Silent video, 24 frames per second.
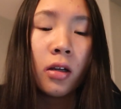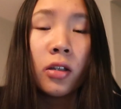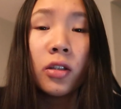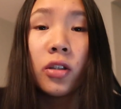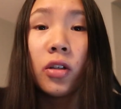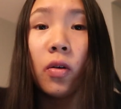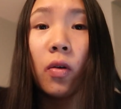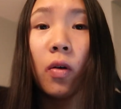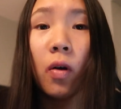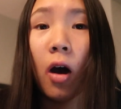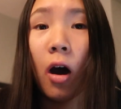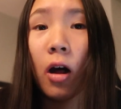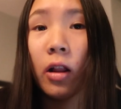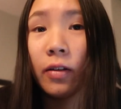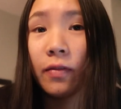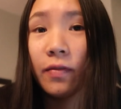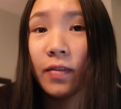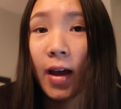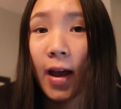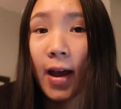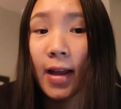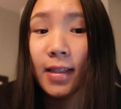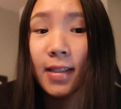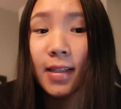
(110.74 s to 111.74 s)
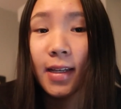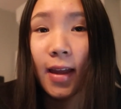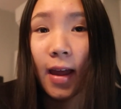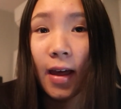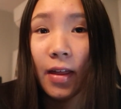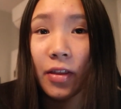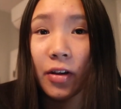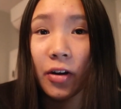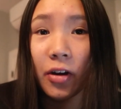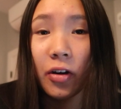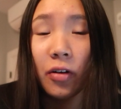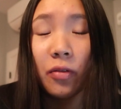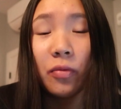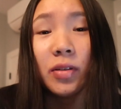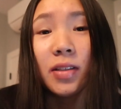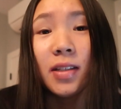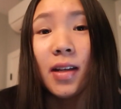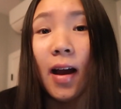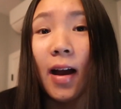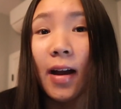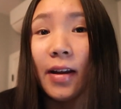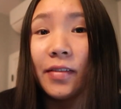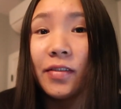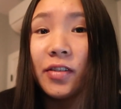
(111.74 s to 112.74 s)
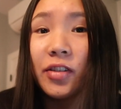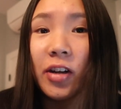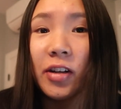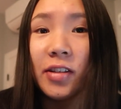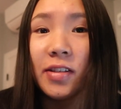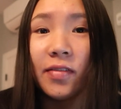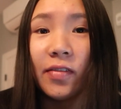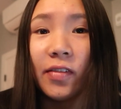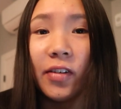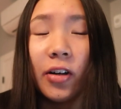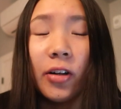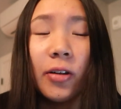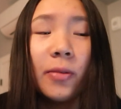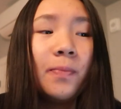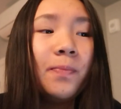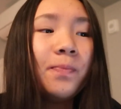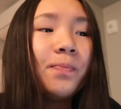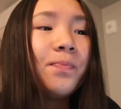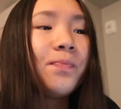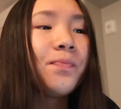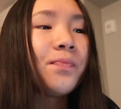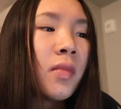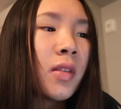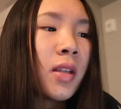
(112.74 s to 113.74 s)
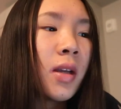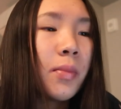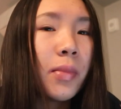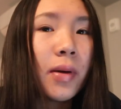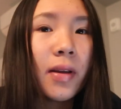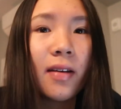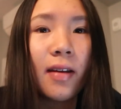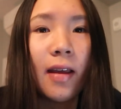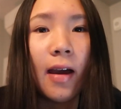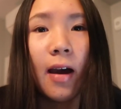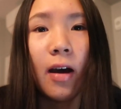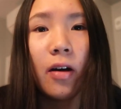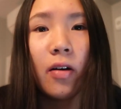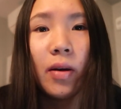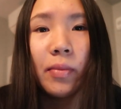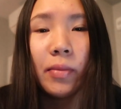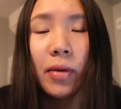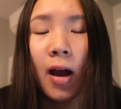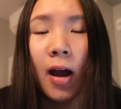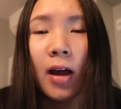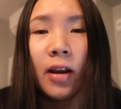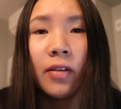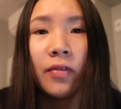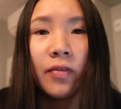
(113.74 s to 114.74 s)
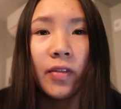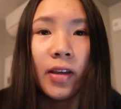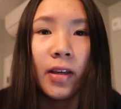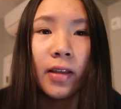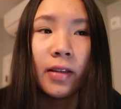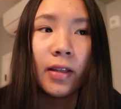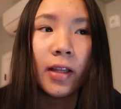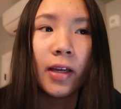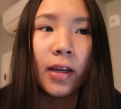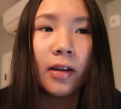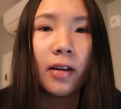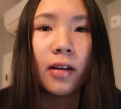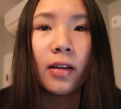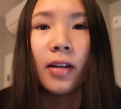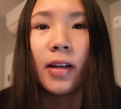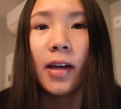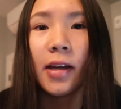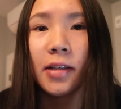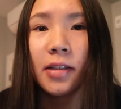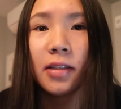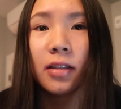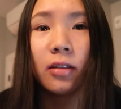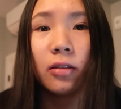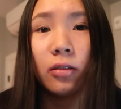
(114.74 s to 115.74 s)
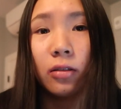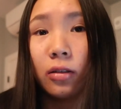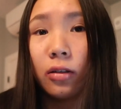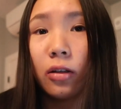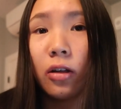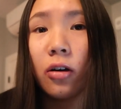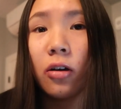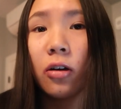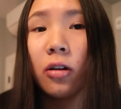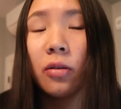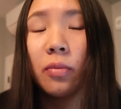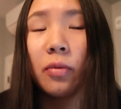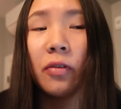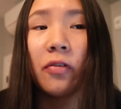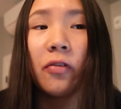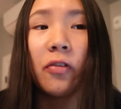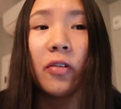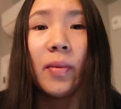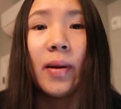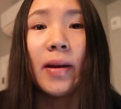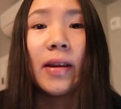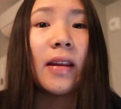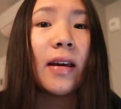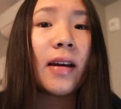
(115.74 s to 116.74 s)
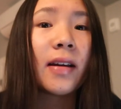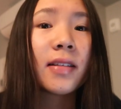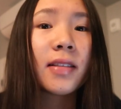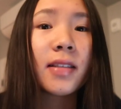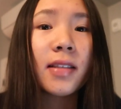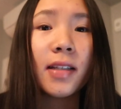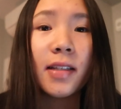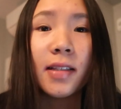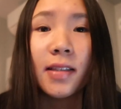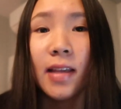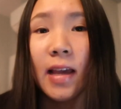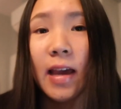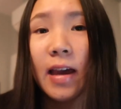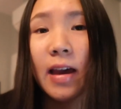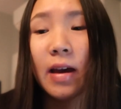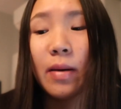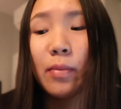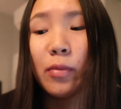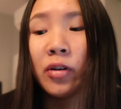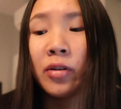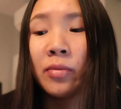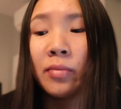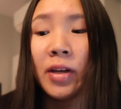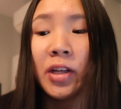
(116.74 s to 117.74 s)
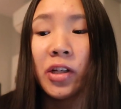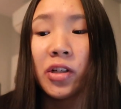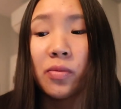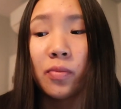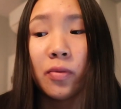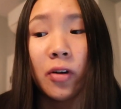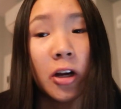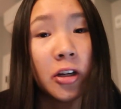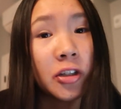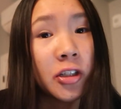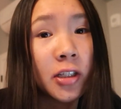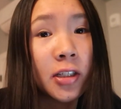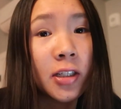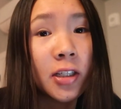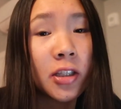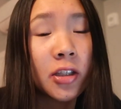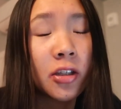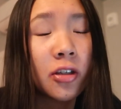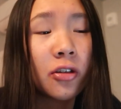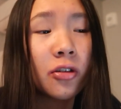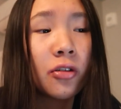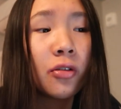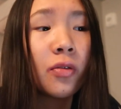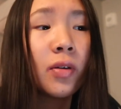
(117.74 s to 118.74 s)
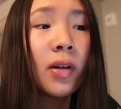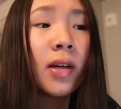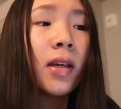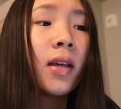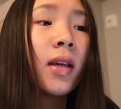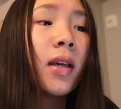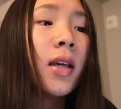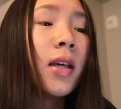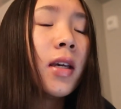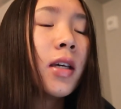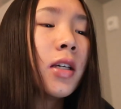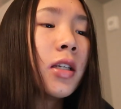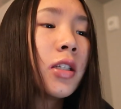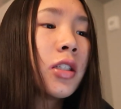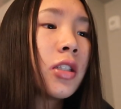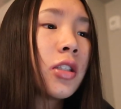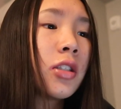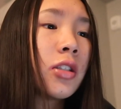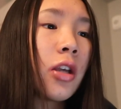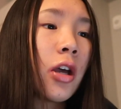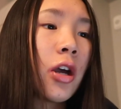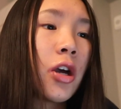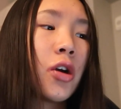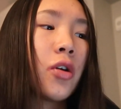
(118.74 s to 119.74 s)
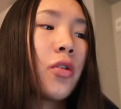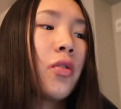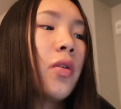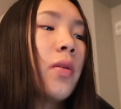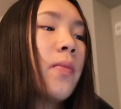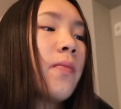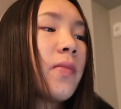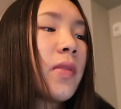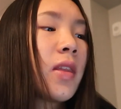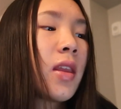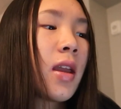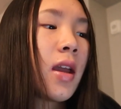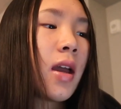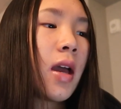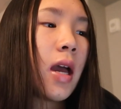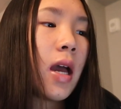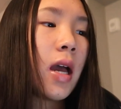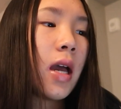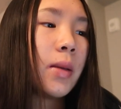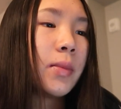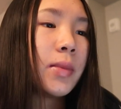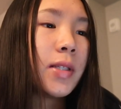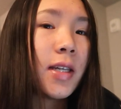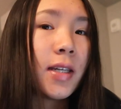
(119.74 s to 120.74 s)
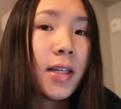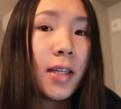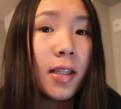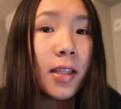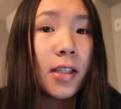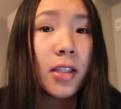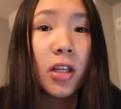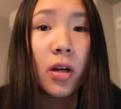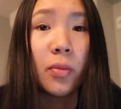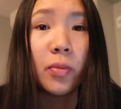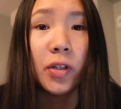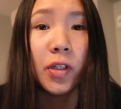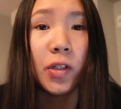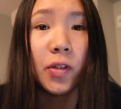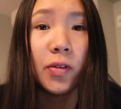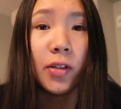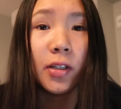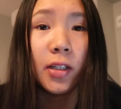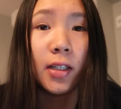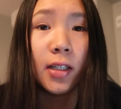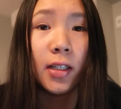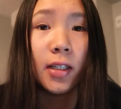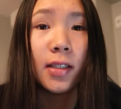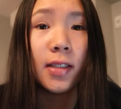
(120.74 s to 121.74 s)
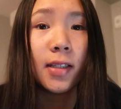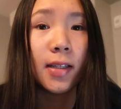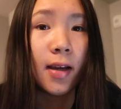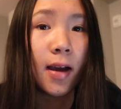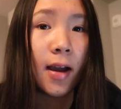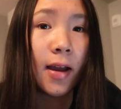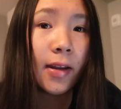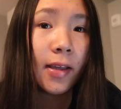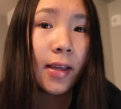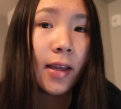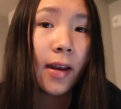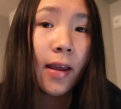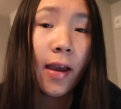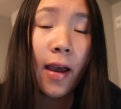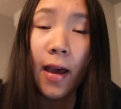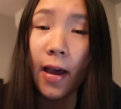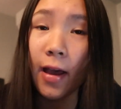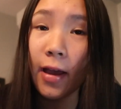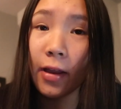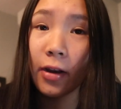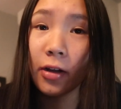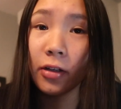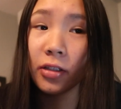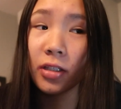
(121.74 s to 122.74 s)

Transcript: So all of that together was kind of stressful. But now I'm kind of in like a nice little lull before my next exam or major project is due. So I'm taking this opportunity to kind of get ahead